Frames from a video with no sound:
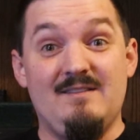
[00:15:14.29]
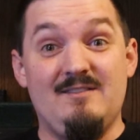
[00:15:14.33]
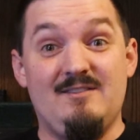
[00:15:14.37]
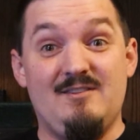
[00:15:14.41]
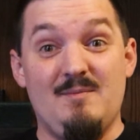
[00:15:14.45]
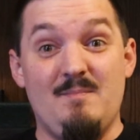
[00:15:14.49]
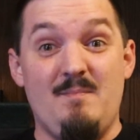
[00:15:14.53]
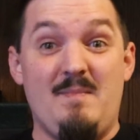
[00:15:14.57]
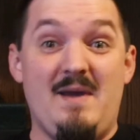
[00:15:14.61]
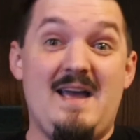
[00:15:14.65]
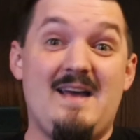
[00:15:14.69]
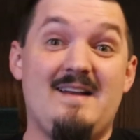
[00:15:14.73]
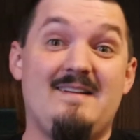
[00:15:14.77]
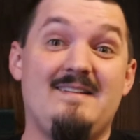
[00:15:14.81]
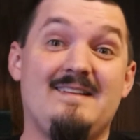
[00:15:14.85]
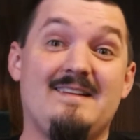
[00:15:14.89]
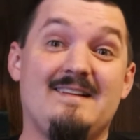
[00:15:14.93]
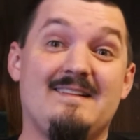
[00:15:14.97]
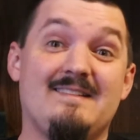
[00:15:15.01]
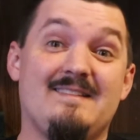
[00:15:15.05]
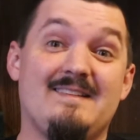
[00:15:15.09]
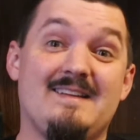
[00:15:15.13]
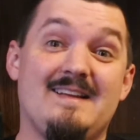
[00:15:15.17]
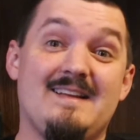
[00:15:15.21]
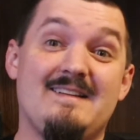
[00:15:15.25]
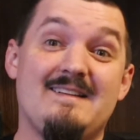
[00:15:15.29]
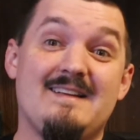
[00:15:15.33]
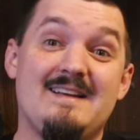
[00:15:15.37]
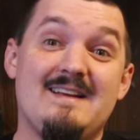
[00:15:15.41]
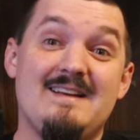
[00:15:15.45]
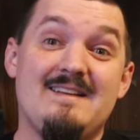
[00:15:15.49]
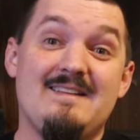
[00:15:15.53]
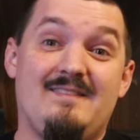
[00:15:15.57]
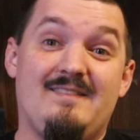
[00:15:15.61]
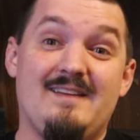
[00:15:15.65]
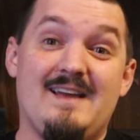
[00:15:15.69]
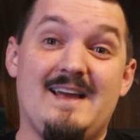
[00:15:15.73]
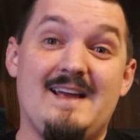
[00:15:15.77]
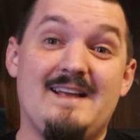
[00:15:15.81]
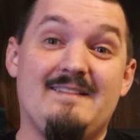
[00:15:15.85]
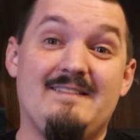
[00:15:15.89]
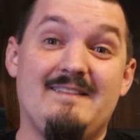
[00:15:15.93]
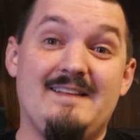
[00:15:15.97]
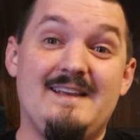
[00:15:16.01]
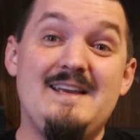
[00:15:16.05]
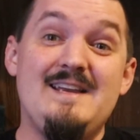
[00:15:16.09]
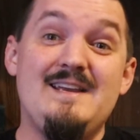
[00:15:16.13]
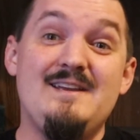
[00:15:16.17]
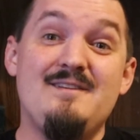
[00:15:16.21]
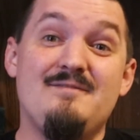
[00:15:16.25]
demanding that they
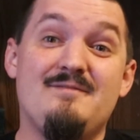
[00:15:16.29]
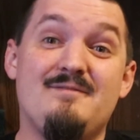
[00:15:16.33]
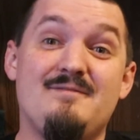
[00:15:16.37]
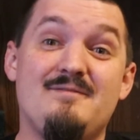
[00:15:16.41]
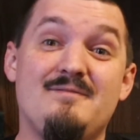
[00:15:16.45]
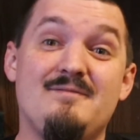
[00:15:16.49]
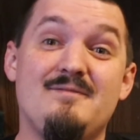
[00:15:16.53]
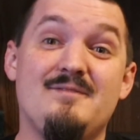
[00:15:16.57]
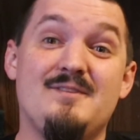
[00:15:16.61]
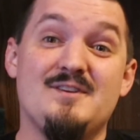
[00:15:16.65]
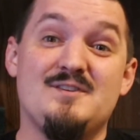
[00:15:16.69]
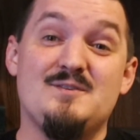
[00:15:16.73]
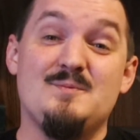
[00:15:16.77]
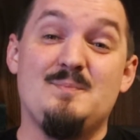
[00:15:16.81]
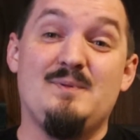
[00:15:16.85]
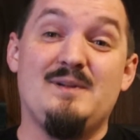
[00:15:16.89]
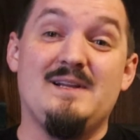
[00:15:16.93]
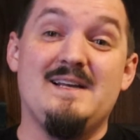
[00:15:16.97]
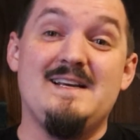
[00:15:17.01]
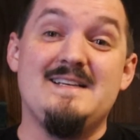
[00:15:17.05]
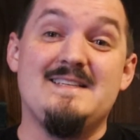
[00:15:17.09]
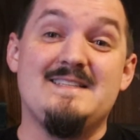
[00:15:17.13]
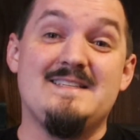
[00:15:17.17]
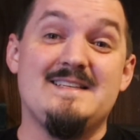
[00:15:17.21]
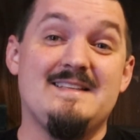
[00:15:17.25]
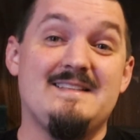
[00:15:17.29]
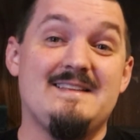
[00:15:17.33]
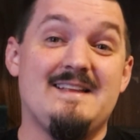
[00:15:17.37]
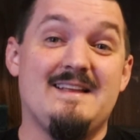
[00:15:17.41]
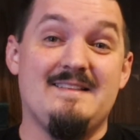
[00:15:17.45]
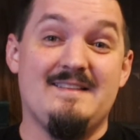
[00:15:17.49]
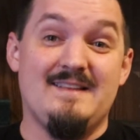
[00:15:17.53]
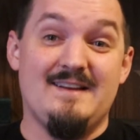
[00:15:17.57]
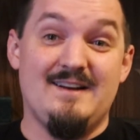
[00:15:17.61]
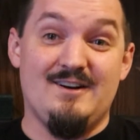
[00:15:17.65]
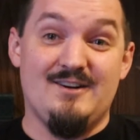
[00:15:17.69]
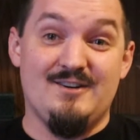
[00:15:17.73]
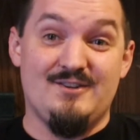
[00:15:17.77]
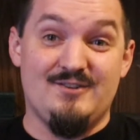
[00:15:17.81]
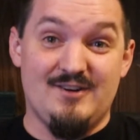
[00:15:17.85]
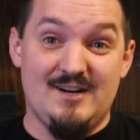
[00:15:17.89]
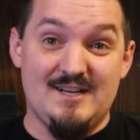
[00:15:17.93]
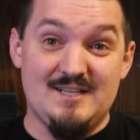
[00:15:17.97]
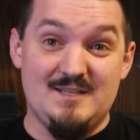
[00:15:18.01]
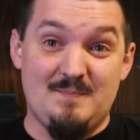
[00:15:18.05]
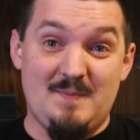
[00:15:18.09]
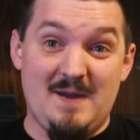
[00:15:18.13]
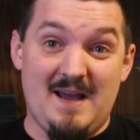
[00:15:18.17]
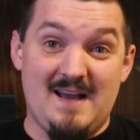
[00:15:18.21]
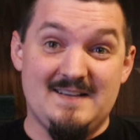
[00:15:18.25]
leave this place and that they are
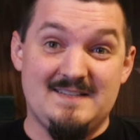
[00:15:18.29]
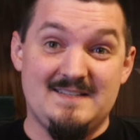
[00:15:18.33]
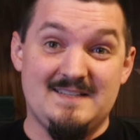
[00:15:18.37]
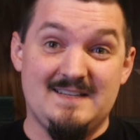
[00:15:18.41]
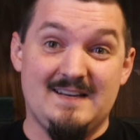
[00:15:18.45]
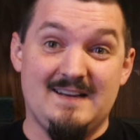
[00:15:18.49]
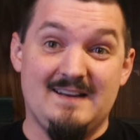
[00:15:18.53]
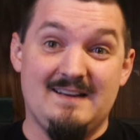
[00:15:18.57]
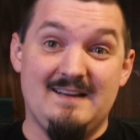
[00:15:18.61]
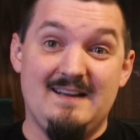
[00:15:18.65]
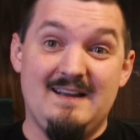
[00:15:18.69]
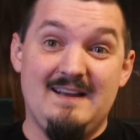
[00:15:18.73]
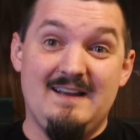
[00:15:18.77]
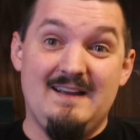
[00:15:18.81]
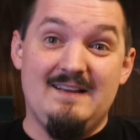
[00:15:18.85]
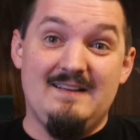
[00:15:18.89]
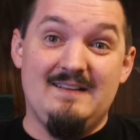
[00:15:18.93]
trespassing,